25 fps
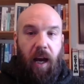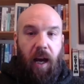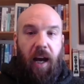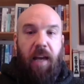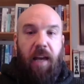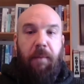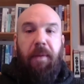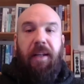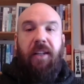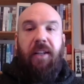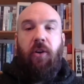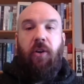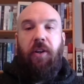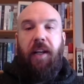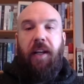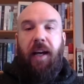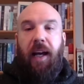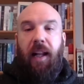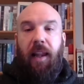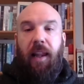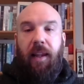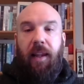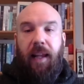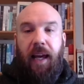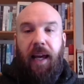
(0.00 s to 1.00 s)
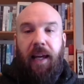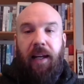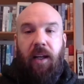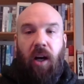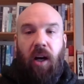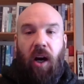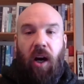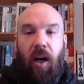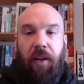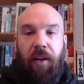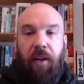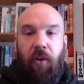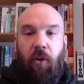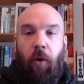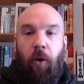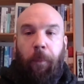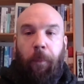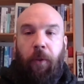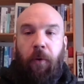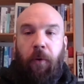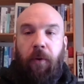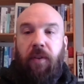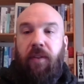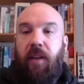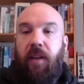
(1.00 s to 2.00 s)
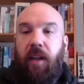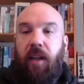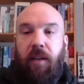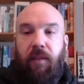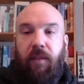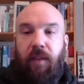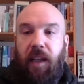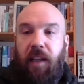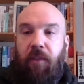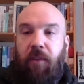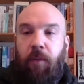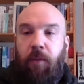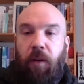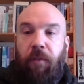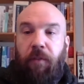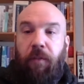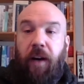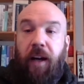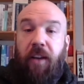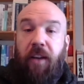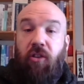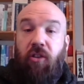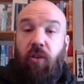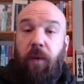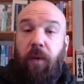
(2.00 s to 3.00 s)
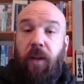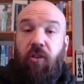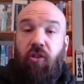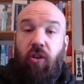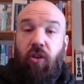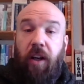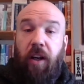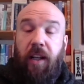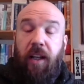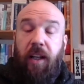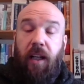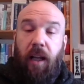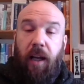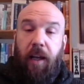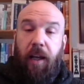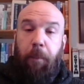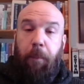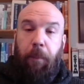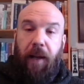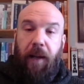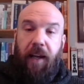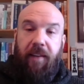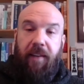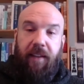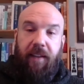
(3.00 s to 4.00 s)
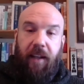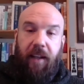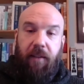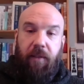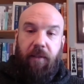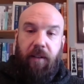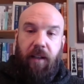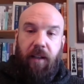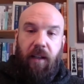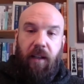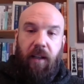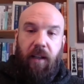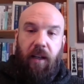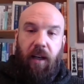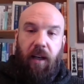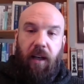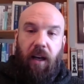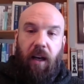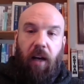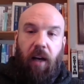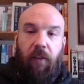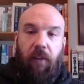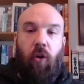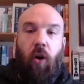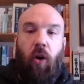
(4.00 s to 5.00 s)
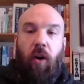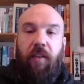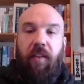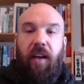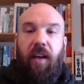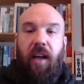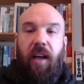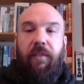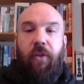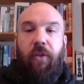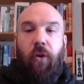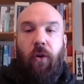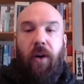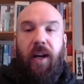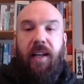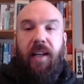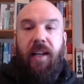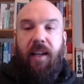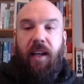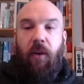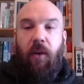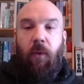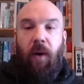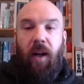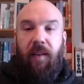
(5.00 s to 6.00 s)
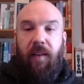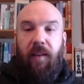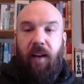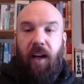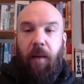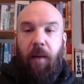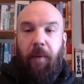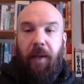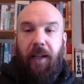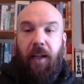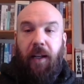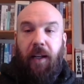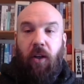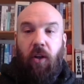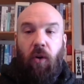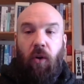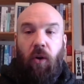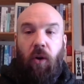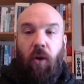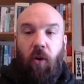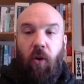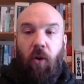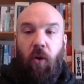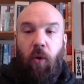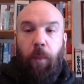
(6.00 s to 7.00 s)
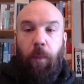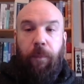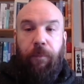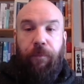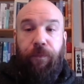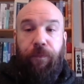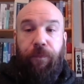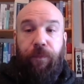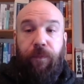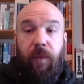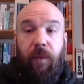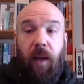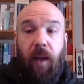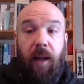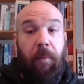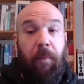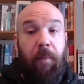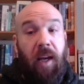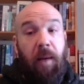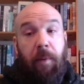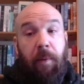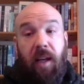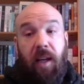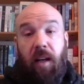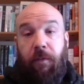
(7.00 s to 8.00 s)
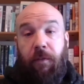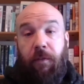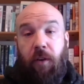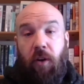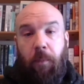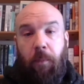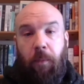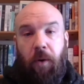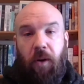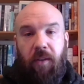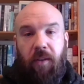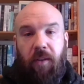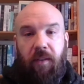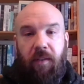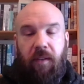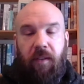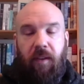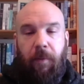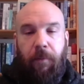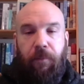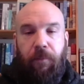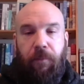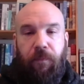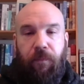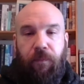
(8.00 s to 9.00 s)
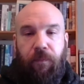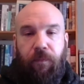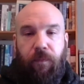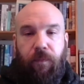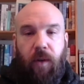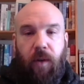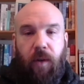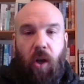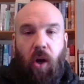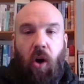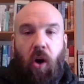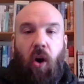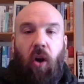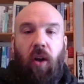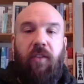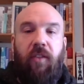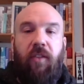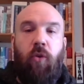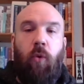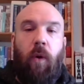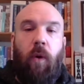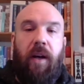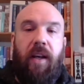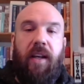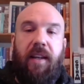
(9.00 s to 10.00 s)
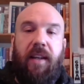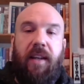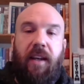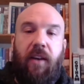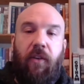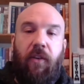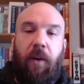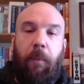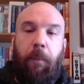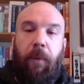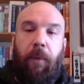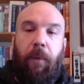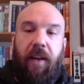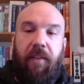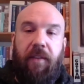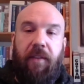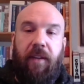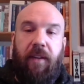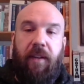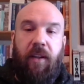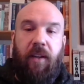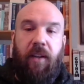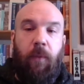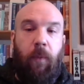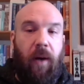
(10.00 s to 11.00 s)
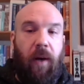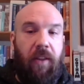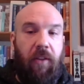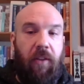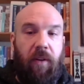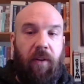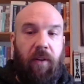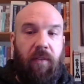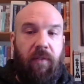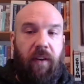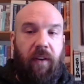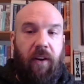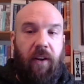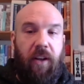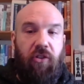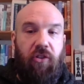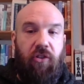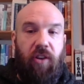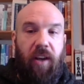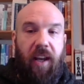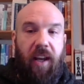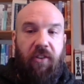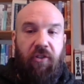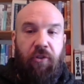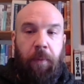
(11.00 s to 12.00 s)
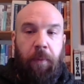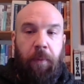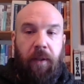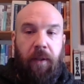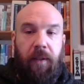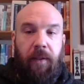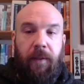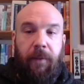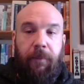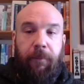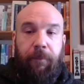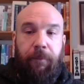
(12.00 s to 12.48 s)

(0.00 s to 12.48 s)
I am in good health, thank God, and hope the receipt of this will find you enjoying a like blessing. Of course, I have no idea what time I can go home. It may be in a few months. All is quiet here at present, and the weather is very changeable.